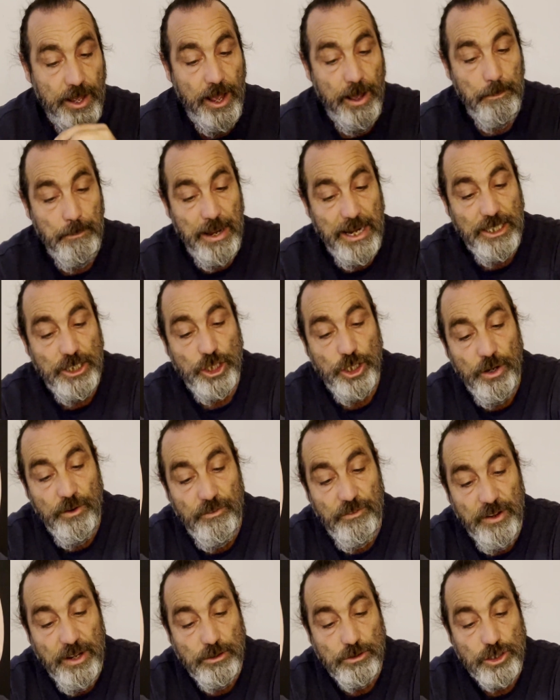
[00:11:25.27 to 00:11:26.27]
and makes you
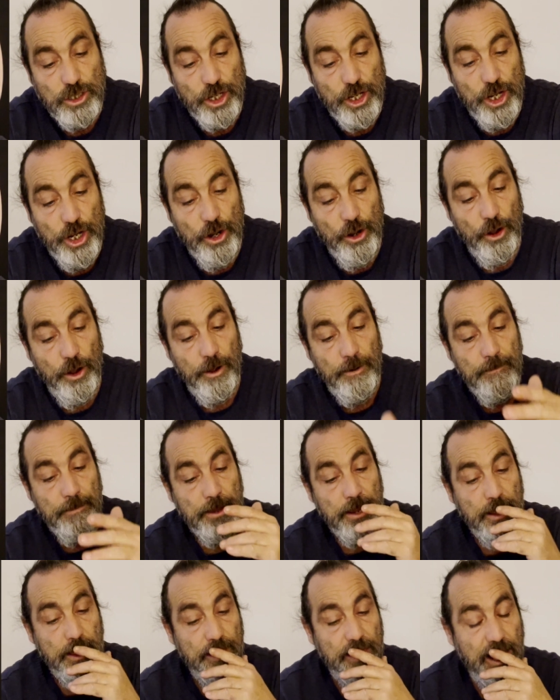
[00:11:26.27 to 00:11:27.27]
feel secure.
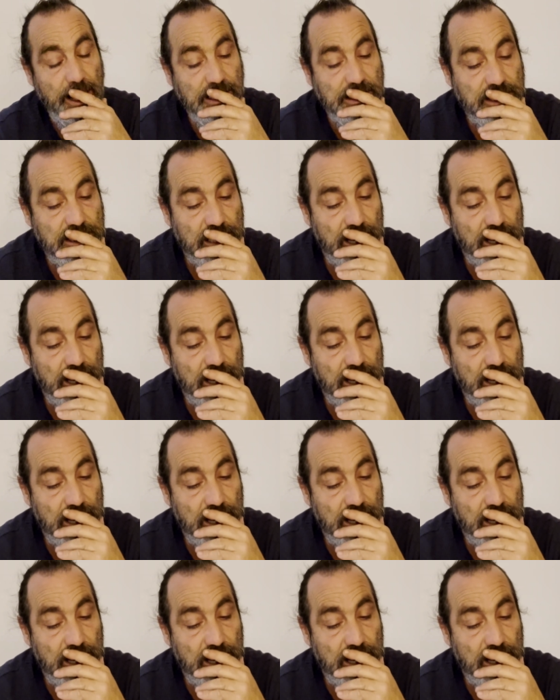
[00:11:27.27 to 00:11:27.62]
There's